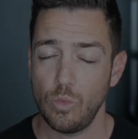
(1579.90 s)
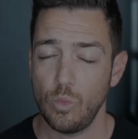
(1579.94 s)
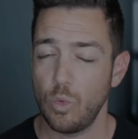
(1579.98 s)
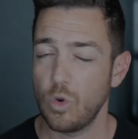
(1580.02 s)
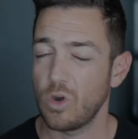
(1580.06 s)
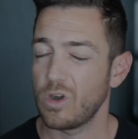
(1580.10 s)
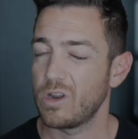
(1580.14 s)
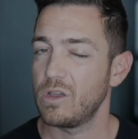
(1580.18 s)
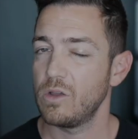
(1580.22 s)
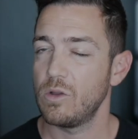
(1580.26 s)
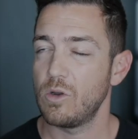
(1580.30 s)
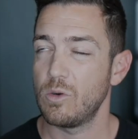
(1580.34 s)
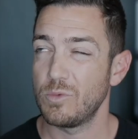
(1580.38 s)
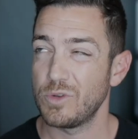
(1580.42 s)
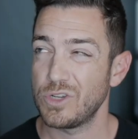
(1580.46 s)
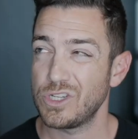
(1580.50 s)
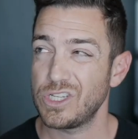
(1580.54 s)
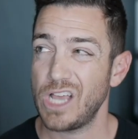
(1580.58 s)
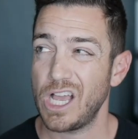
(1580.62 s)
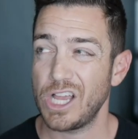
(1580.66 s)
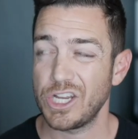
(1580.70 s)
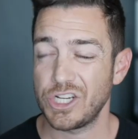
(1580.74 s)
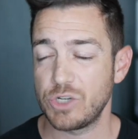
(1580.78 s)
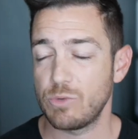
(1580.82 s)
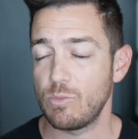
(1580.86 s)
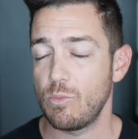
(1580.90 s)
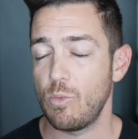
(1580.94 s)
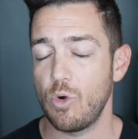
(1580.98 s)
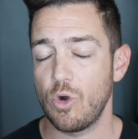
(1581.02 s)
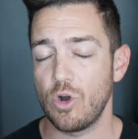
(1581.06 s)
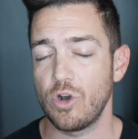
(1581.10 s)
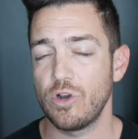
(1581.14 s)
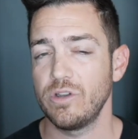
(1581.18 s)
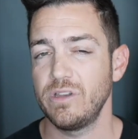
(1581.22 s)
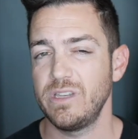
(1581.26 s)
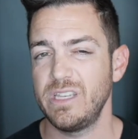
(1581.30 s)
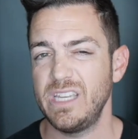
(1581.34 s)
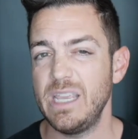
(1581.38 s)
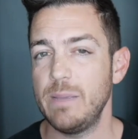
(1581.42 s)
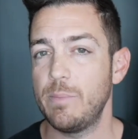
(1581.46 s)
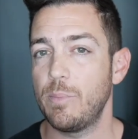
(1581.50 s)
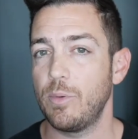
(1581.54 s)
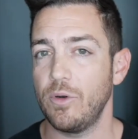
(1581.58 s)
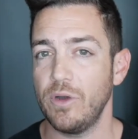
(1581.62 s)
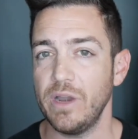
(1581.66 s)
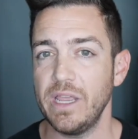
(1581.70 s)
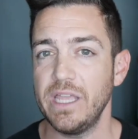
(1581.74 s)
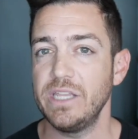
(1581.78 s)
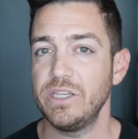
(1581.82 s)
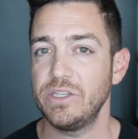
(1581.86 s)
or massage more
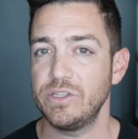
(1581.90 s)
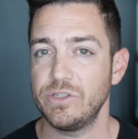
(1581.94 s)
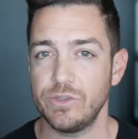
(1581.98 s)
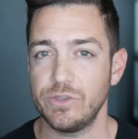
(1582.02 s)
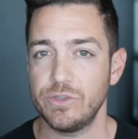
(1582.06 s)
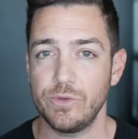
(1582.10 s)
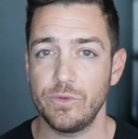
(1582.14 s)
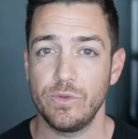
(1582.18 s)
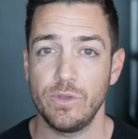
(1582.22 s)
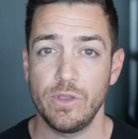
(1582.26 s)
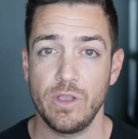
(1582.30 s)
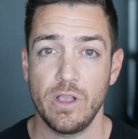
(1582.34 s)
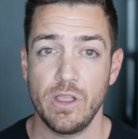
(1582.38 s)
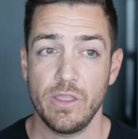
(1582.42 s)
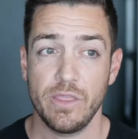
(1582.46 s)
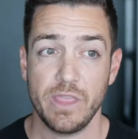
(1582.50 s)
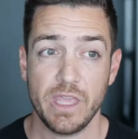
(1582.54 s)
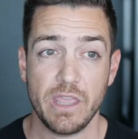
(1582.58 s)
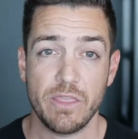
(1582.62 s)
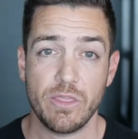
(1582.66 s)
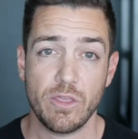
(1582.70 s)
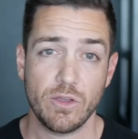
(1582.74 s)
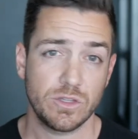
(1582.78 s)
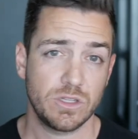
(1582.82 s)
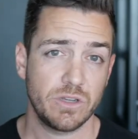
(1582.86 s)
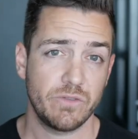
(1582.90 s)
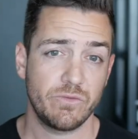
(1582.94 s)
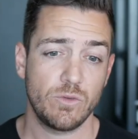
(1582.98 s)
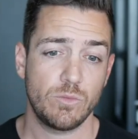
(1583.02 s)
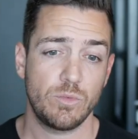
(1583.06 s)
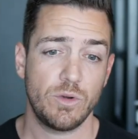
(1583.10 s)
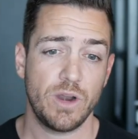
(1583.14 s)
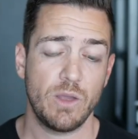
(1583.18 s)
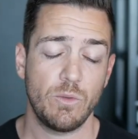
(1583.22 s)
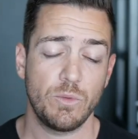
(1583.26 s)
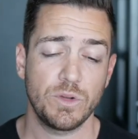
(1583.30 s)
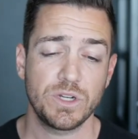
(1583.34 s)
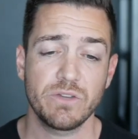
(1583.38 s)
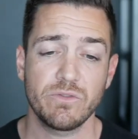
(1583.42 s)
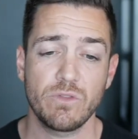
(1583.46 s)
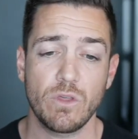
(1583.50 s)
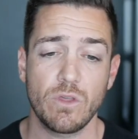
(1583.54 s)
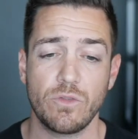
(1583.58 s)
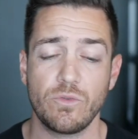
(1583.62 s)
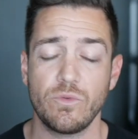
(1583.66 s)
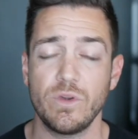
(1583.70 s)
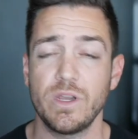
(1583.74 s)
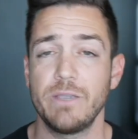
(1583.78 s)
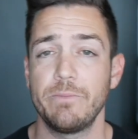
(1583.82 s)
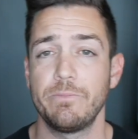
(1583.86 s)
deeper into the ethos of your brand? Which of the
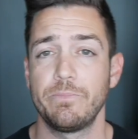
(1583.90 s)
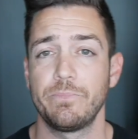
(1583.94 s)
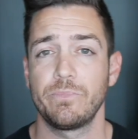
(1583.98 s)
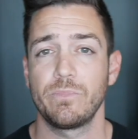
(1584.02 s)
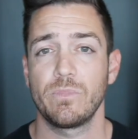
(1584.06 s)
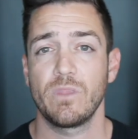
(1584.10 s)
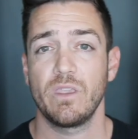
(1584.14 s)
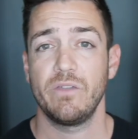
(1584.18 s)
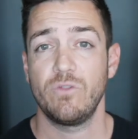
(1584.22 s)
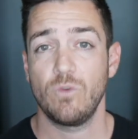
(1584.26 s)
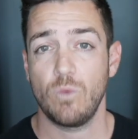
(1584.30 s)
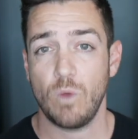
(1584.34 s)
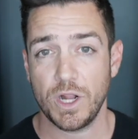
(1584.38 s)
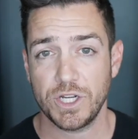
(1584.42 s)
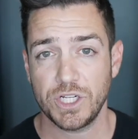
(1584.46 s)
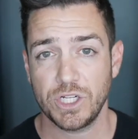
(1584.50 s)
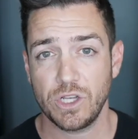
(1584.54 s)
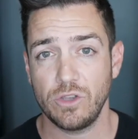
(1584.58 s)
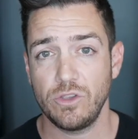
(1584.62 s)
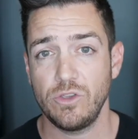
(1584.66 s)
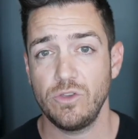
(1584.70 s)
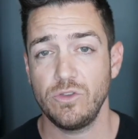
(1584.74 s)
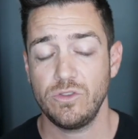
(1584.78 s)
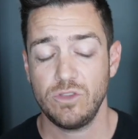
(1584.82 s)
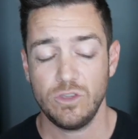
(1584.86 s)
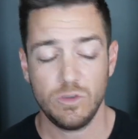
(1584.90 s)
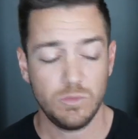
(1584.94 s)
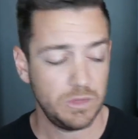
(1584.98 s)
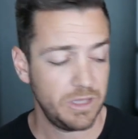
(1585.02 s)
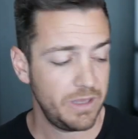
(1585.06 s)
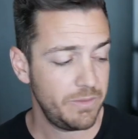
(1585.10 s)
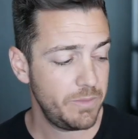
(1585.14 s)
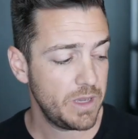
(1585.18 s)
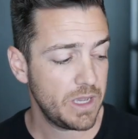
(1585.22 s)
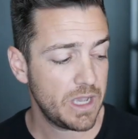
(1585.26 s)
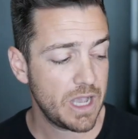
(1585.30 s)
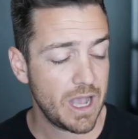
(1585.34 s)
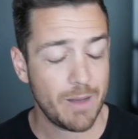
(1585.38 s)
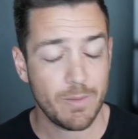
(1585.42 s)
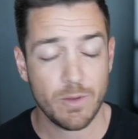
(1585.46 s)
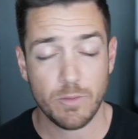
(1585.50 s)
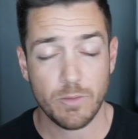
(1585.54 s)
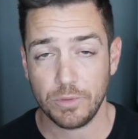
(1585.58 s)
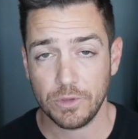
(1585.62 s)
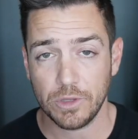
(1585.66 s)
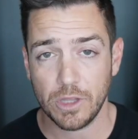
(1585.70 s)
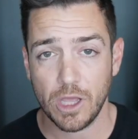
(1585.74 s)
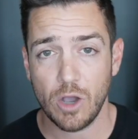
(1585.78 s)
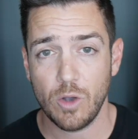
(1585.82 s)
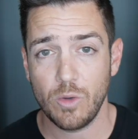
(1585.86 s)
three? If you're watching on YouTube, leave me a comment
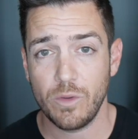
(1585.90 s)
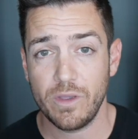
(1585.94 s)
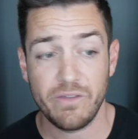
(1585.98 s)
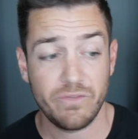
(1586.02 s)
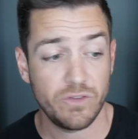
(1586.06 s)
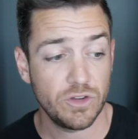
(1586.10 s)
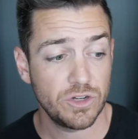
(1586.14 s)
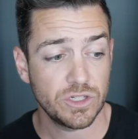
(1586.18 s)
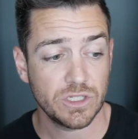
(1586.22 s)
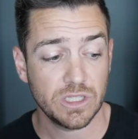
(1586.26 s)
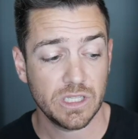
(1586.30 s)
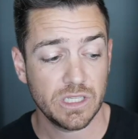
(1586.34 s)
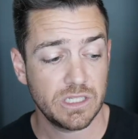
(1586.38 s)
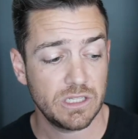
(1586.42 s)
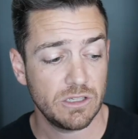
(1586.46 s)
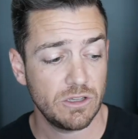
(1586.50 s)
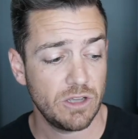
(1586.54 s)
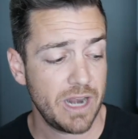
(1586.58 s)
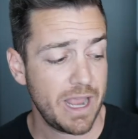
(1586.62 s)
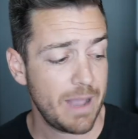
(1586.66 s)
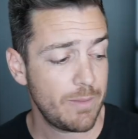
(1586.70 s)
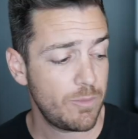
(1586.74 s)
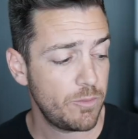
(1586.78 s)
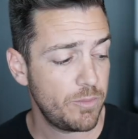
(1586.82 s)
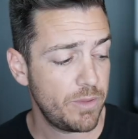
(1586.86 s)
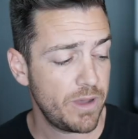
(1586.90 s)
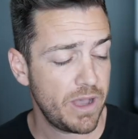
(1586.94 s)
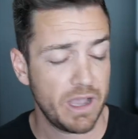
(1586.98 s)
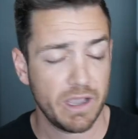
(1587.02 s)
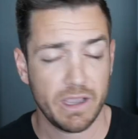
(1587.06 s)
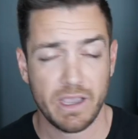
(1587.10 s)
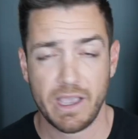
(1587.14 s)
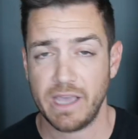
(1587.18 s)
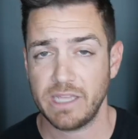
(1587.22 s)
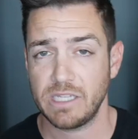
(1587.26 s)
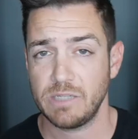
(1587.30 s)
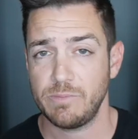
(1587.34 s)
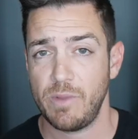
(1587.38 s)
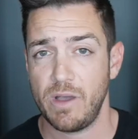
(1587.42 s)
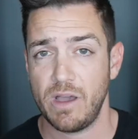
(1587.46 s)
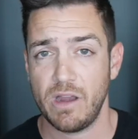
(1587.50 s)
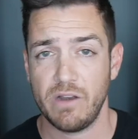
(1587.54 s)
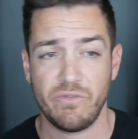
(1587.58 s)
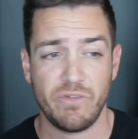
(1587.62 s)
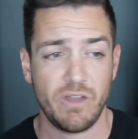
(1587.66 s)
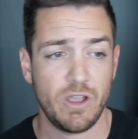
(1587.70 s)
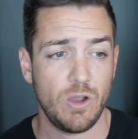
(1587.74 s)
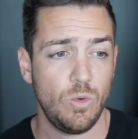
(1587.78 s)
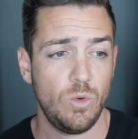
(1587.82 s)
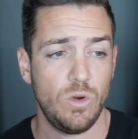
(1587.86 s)
below. If you're just listening on Apple Podcasts,
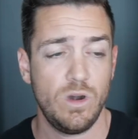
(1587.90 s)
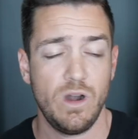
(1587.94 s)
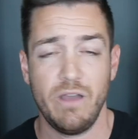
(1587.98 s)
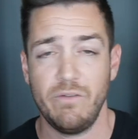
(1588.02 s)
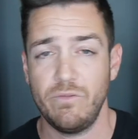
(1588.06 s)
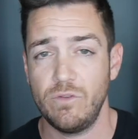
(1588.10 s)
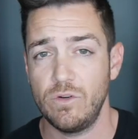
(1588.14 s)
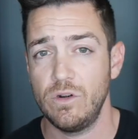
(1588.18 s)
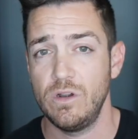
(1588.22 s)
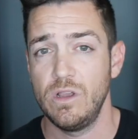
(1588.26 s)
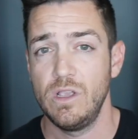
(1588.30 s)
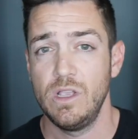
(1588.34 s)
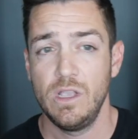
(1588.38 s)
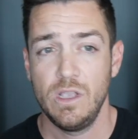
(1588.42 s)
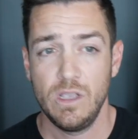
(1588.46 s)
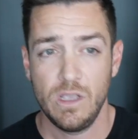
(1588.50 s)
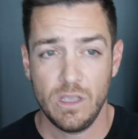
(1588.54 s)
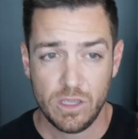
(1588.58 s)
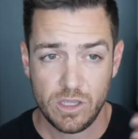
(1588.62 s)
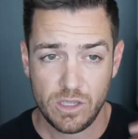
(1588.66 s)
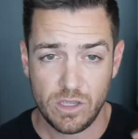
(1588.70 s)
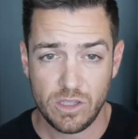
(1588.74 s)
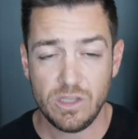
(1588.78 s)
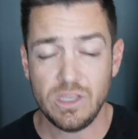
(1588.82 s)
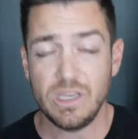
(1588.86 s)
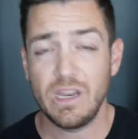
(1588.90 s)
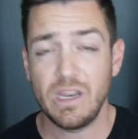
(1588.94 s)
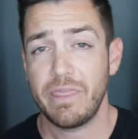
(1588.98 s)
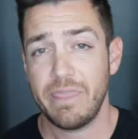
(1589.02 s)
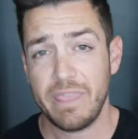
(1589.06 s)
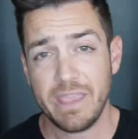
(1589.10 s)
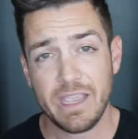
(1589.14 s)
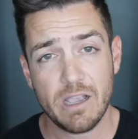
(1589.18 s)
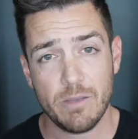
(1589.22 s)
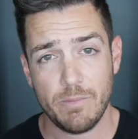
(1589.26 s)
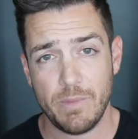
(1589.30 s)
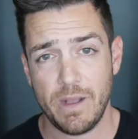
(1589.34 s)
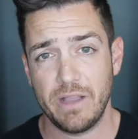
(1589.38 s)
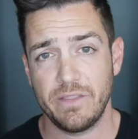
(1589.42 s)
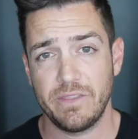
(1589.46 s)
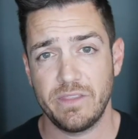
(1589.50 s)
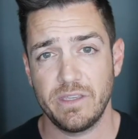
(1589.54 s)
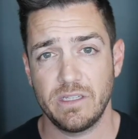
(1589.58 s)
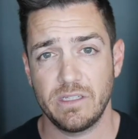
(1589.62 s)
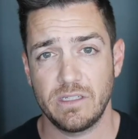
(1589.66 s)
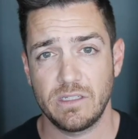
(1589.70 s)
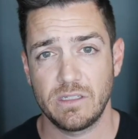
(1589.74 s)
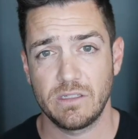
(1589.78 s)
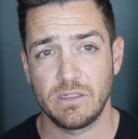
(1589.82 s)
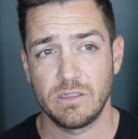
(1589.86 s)
Spotify, wherever, you need to think about
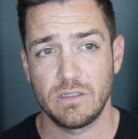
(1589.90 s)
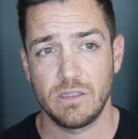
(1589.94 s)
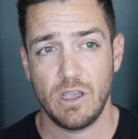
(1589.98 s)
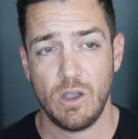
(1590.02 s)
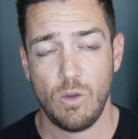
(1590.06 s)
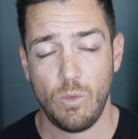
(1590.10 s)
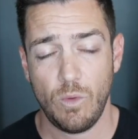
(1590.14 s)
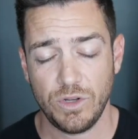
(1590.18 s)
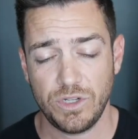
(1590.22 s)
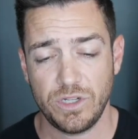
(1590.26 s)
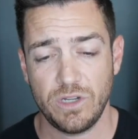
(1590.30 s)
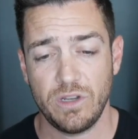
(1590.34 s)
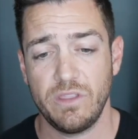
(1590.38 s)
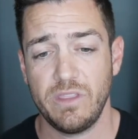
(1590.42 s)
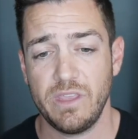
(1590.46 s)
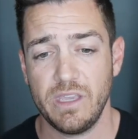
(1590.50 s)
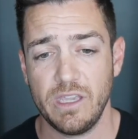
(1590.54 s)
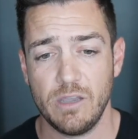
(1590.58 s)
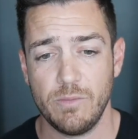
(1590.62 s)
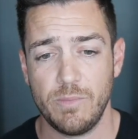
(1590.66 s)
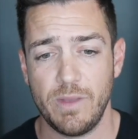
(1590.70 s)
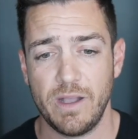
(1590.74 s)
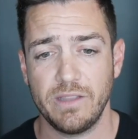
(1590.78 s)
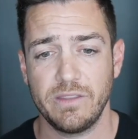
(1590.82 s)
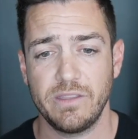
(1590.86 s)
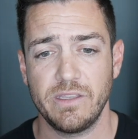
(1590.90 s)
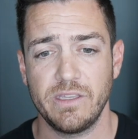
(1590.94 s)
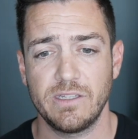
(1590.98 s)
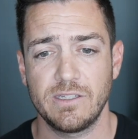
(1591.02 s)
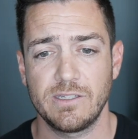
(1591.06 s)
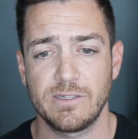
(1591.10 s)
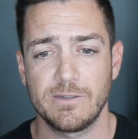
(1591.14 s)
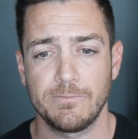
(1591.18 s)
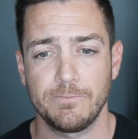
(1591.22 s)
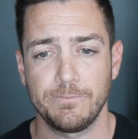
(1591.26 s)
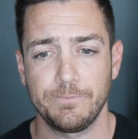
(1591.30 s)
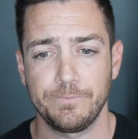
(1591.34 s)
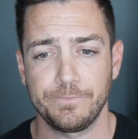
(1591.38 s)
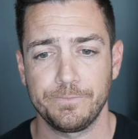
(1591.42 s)
this. I want you to think about this.